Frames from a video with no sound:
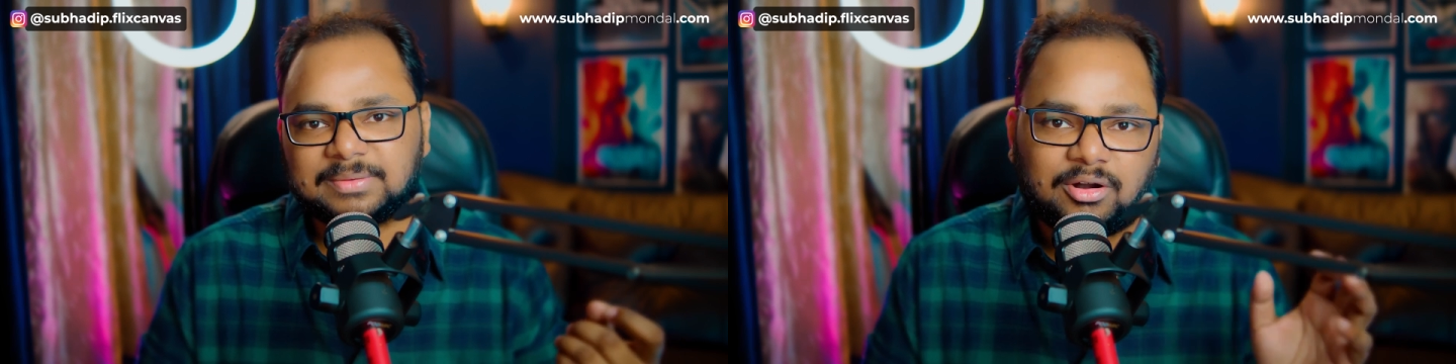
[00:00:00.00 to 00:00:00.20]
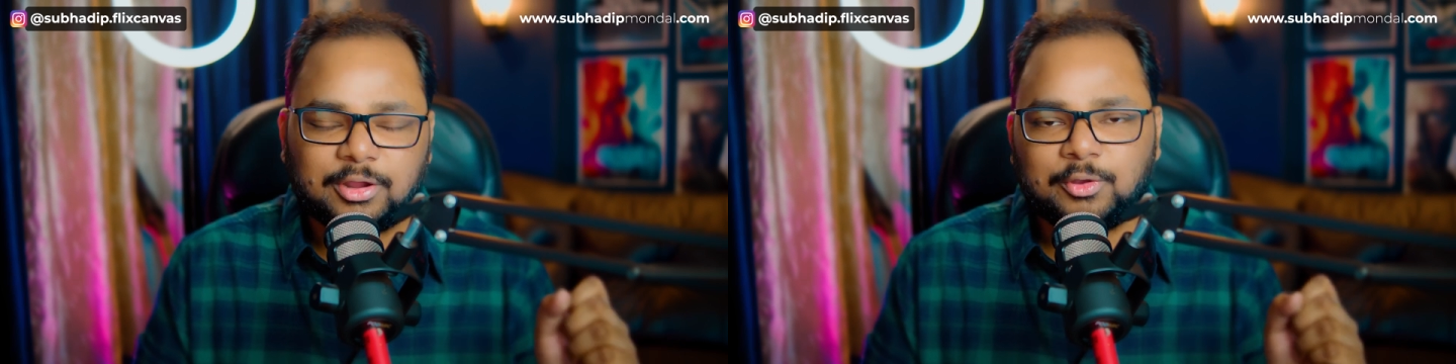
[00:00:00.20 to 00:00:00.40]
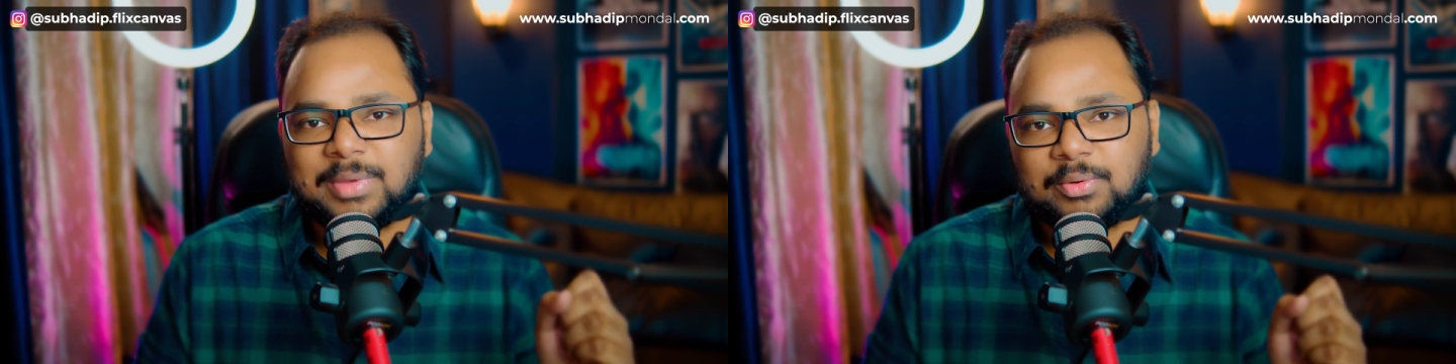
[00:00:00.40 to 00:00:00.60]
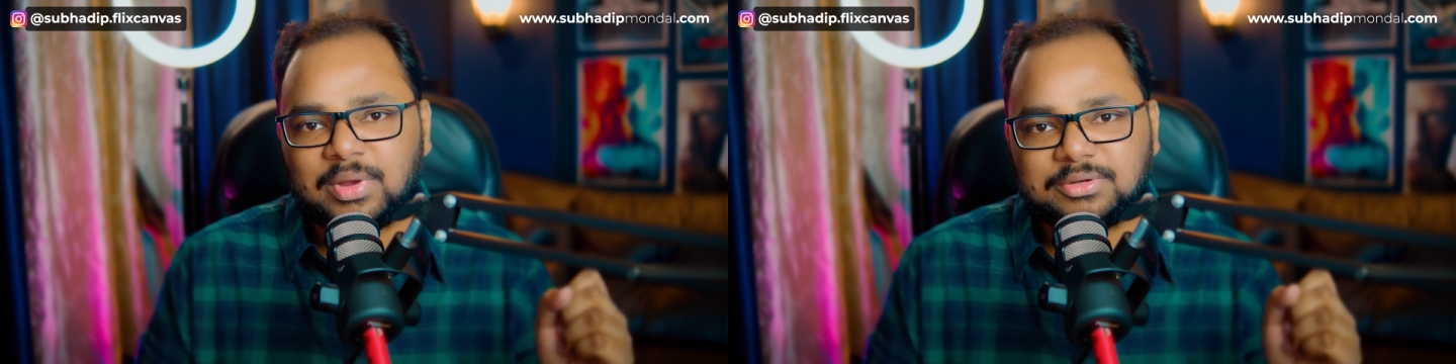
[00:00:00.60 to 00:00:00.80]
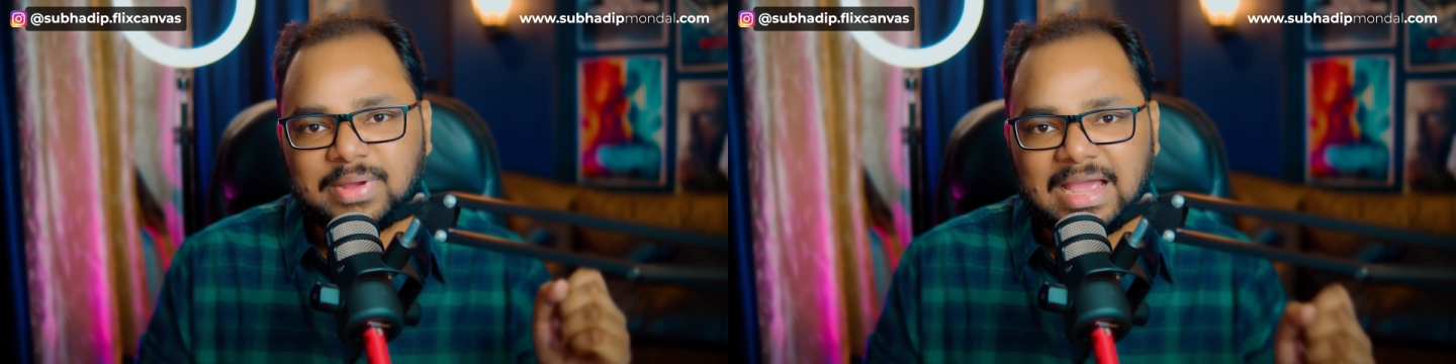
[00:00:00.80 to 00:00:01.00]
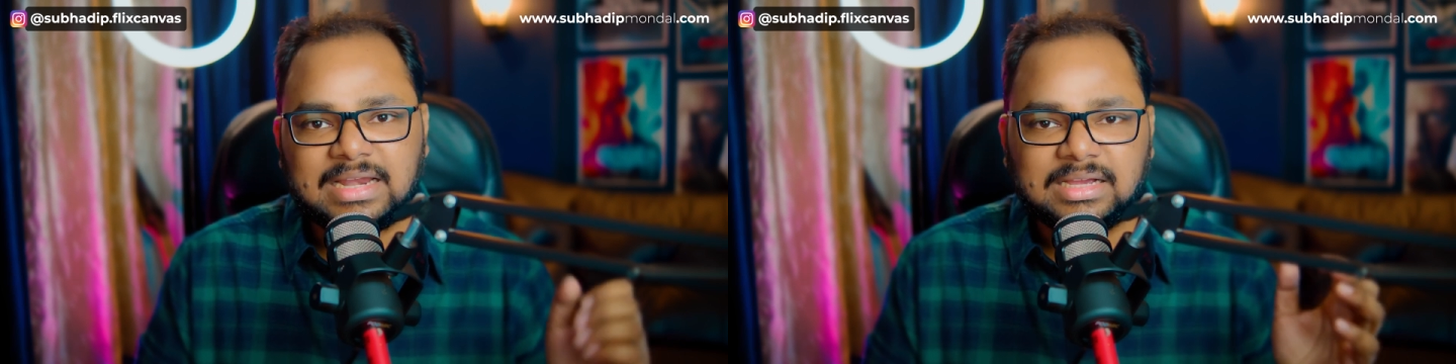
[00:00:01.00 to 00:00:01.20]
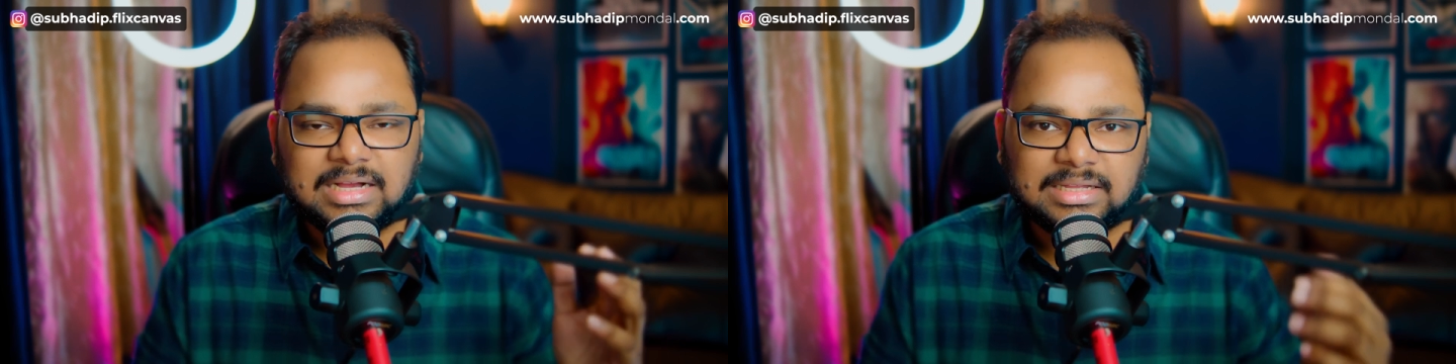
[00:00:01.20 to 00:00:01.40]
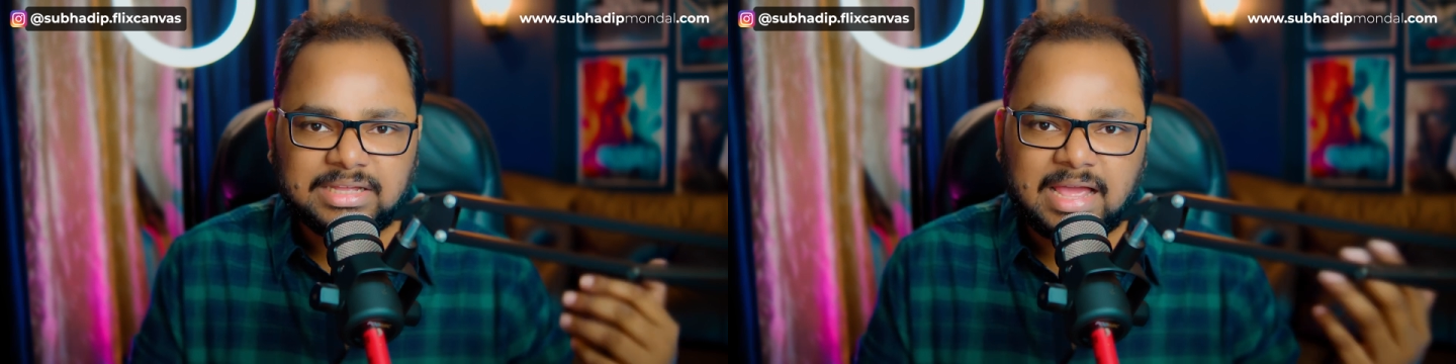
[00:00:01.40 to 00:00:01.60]
Or you may want to add
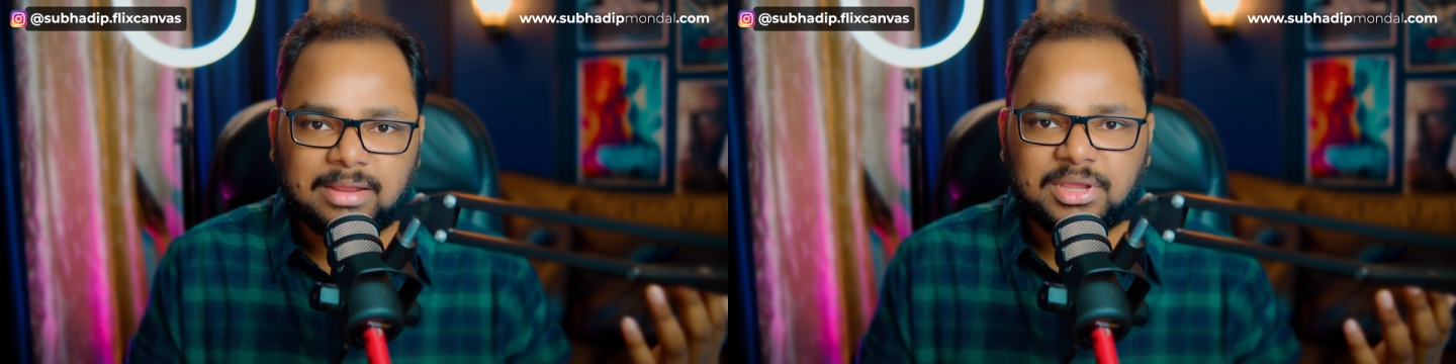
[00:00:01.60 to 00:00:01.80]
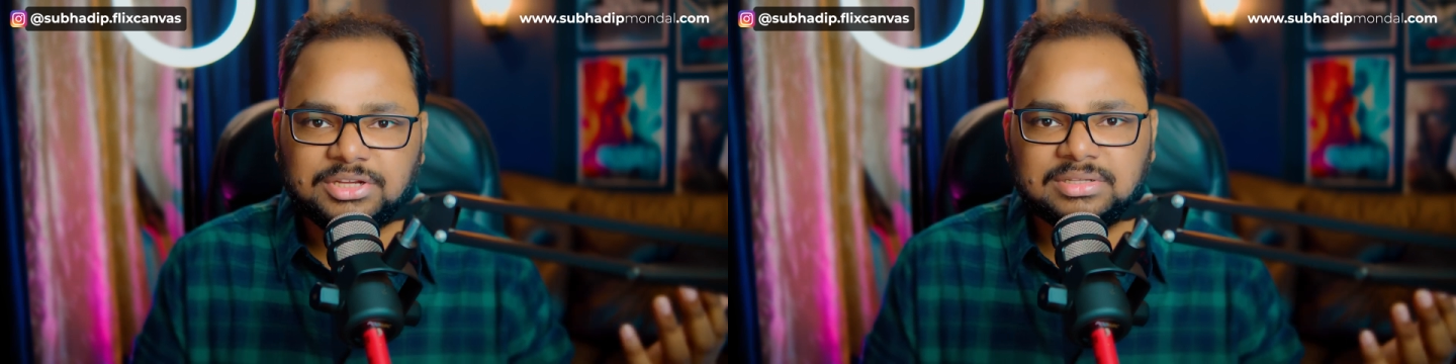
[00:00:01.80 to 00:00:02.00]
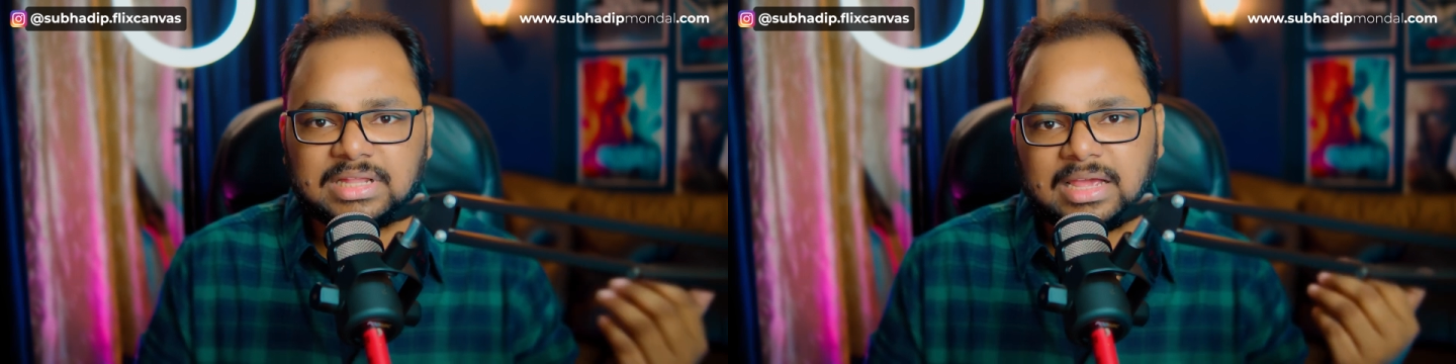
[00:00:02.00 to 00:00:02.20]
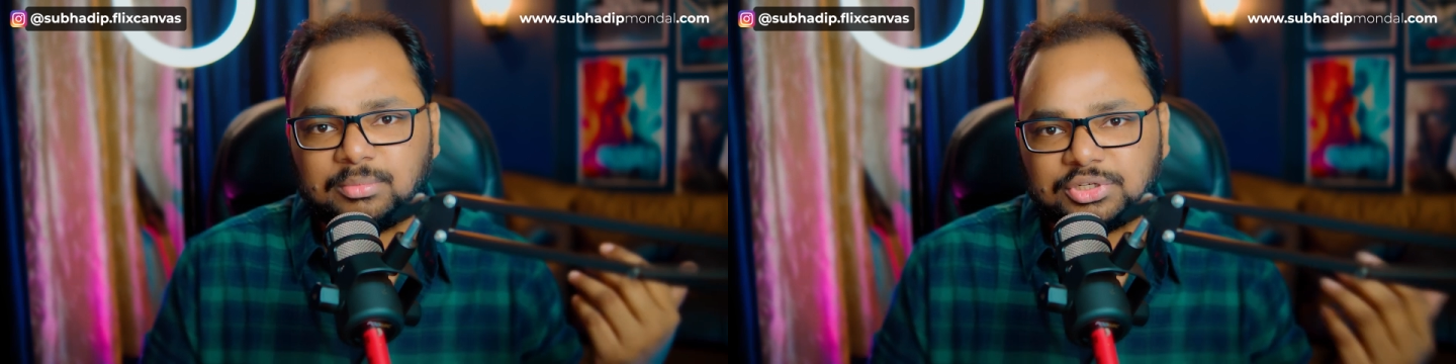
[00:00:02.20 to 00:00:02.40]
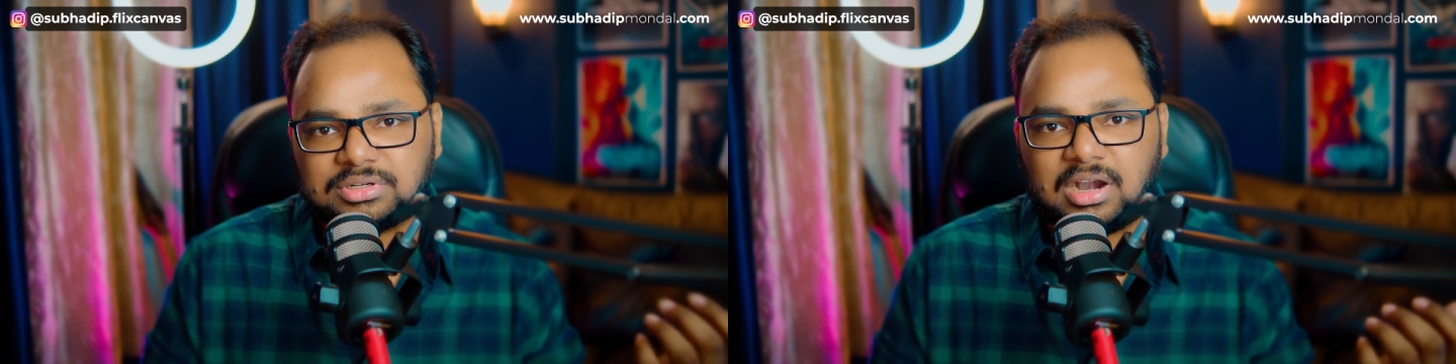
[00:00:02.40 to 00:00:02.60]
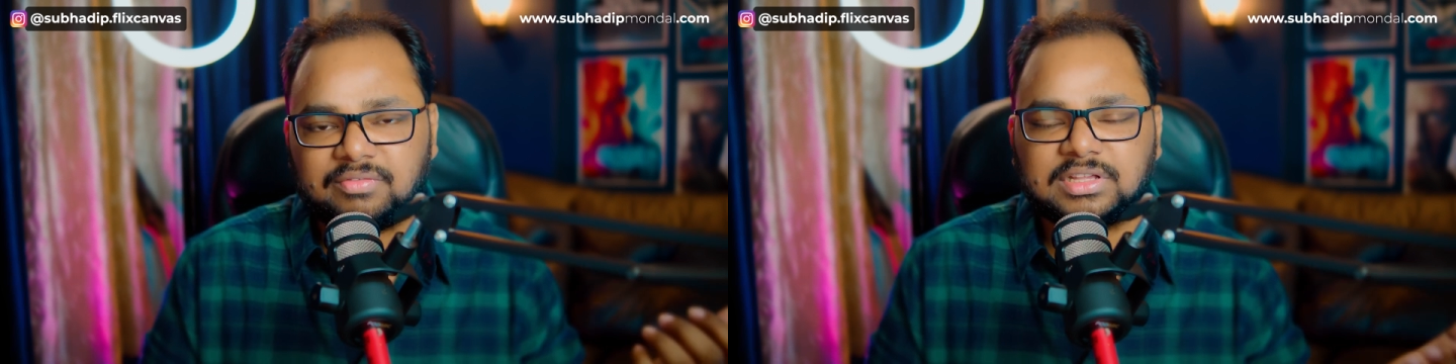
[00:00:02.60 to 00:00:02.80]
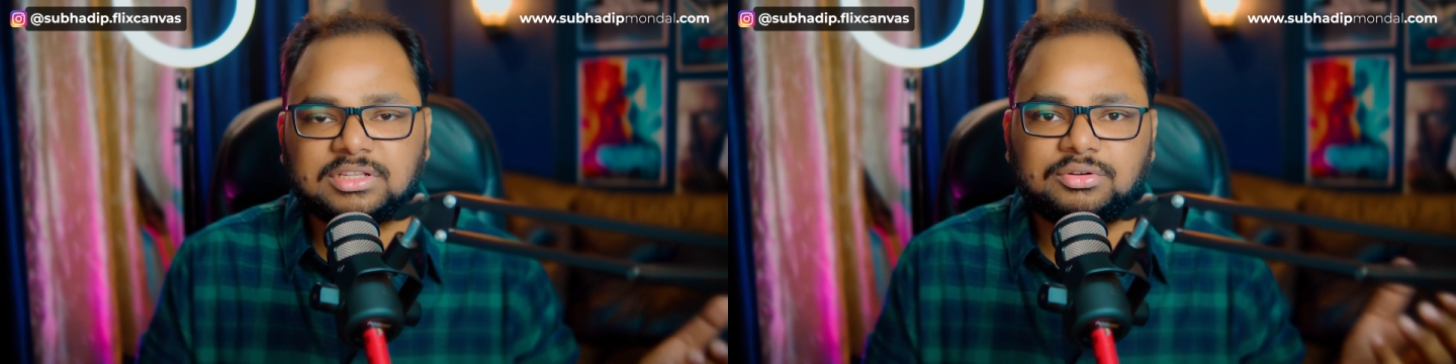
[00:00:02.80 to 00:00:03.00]
other animations and motion graphics